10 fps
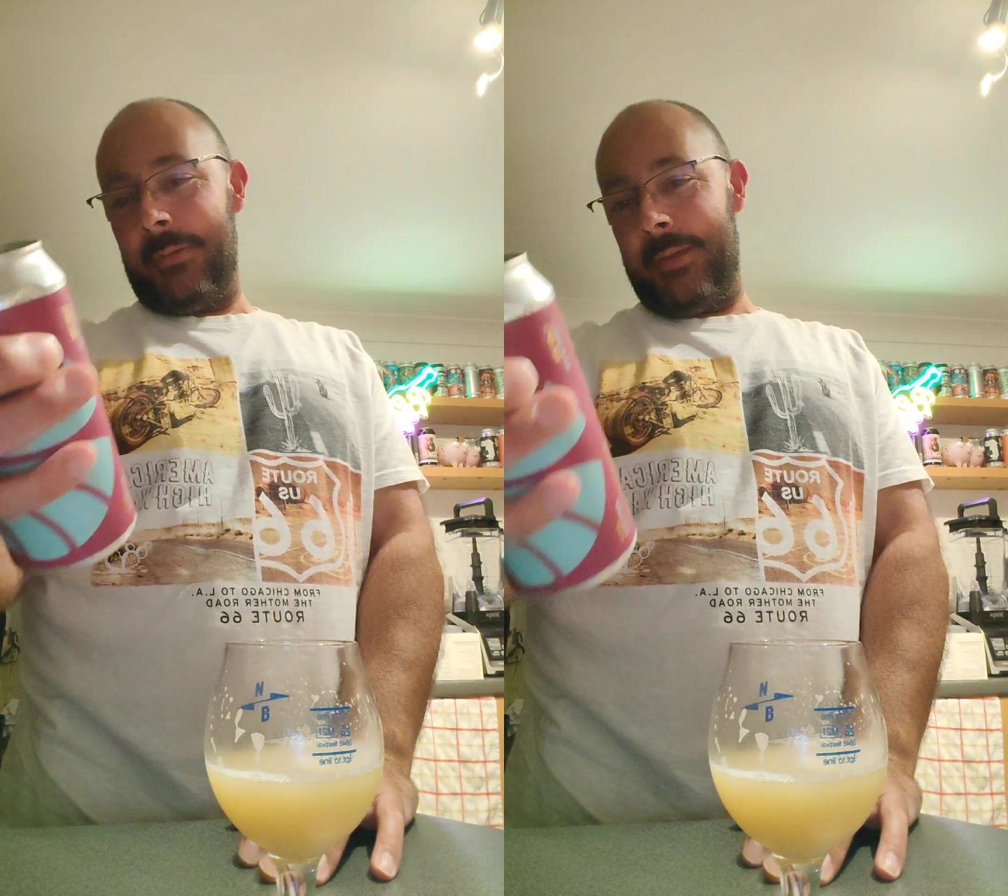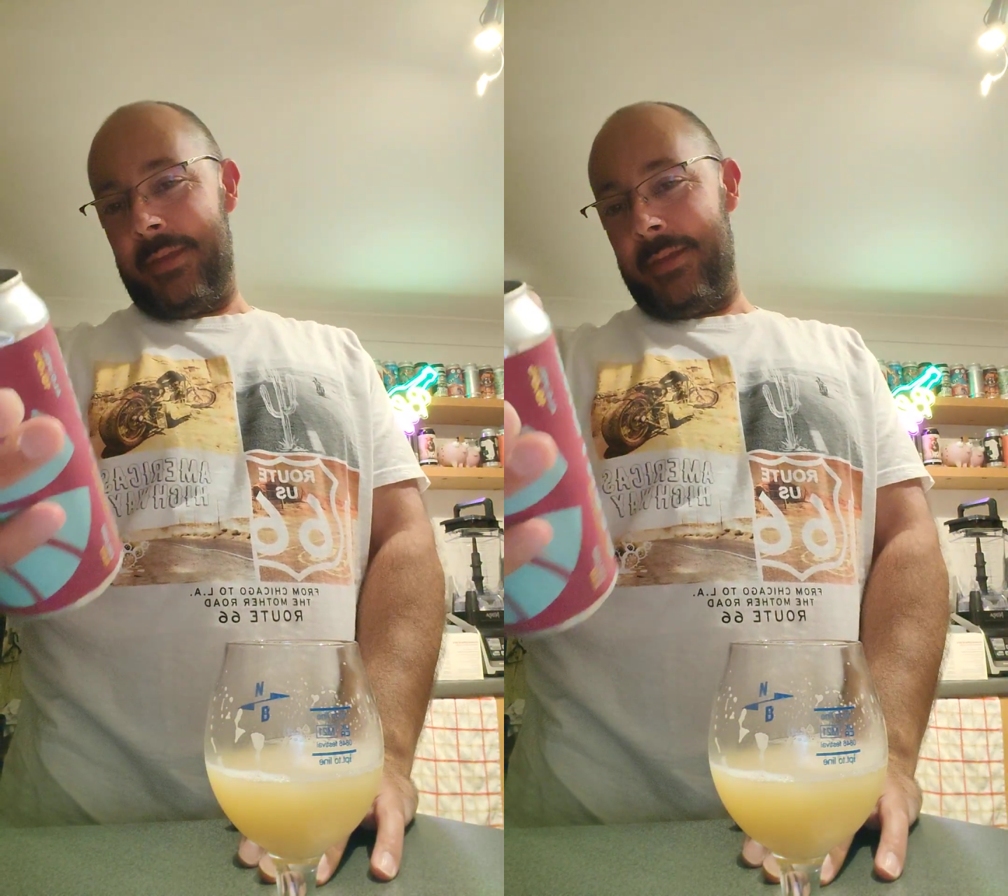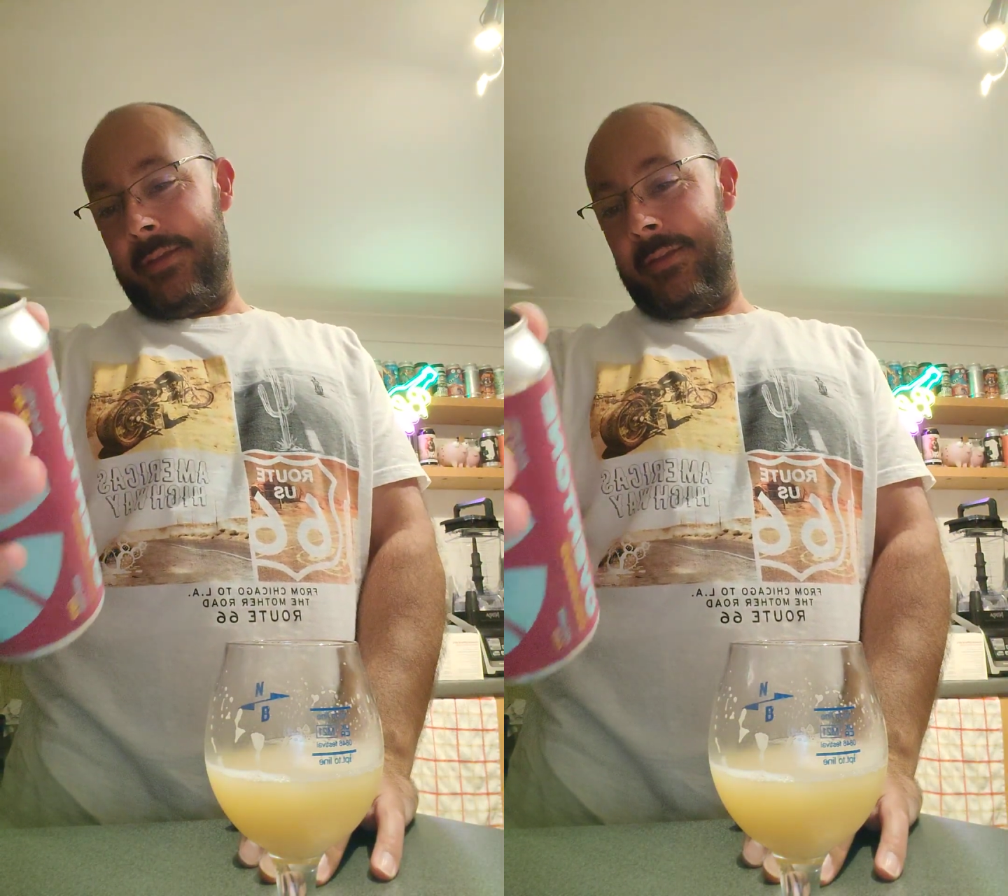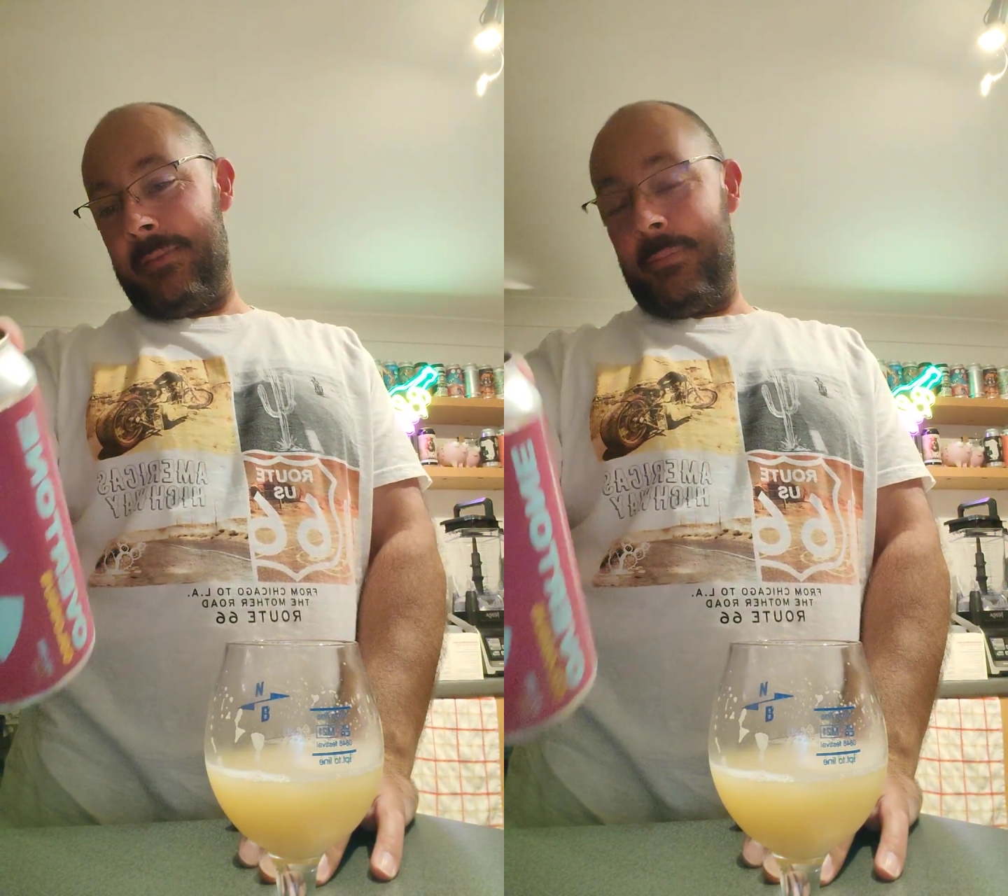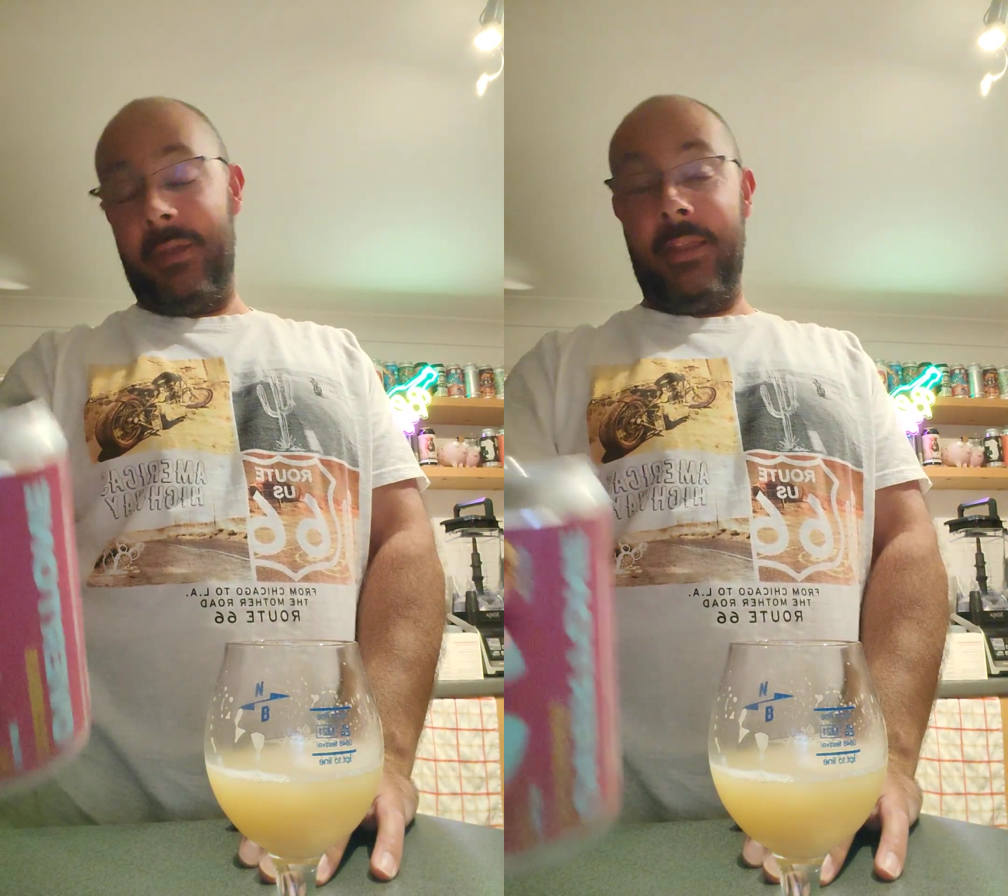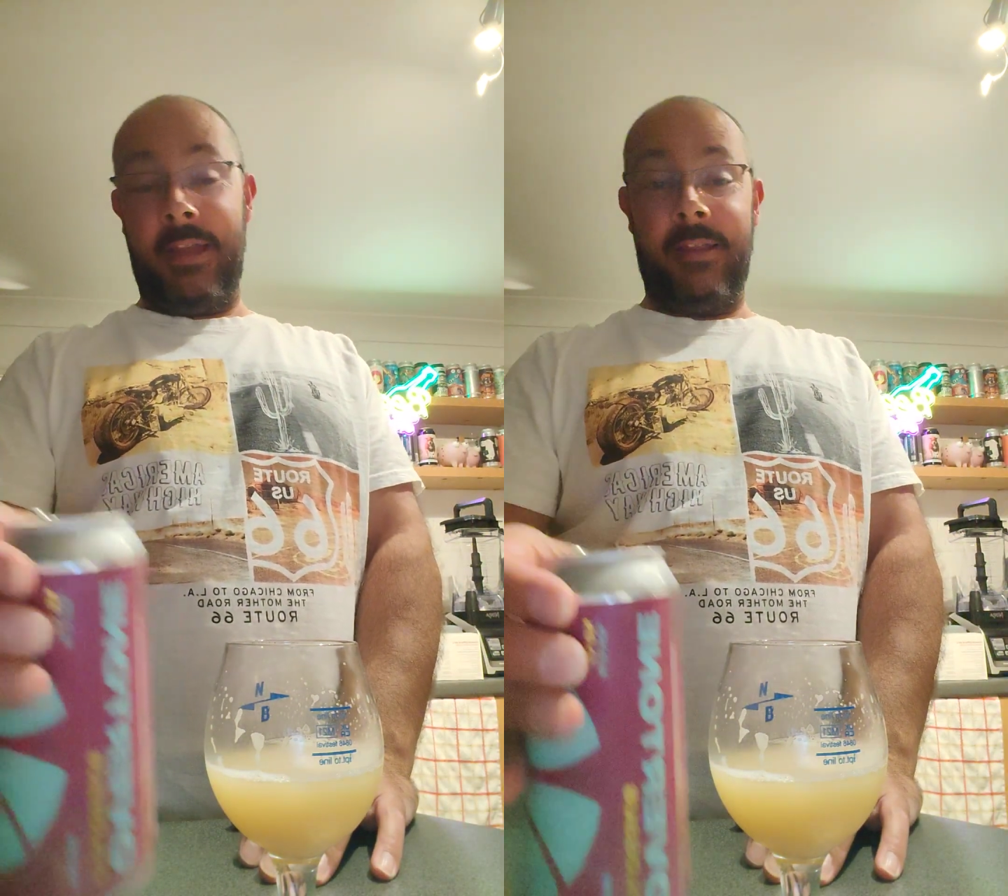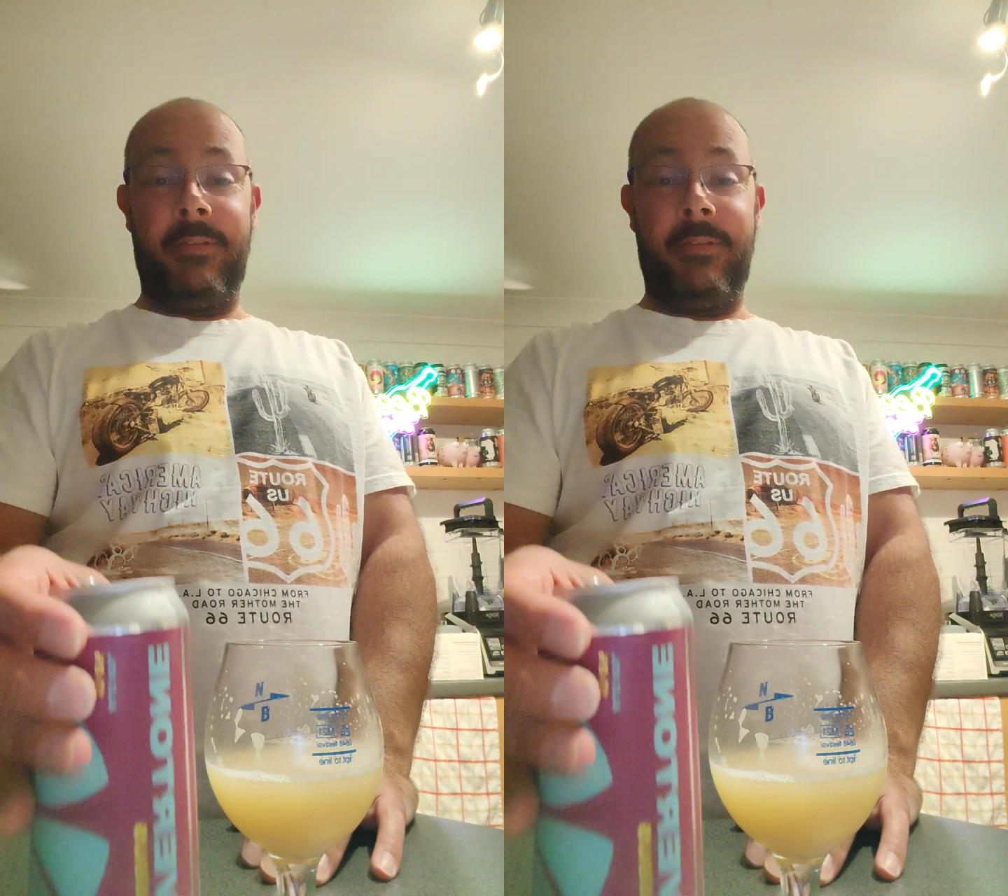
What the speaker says: to be good, but that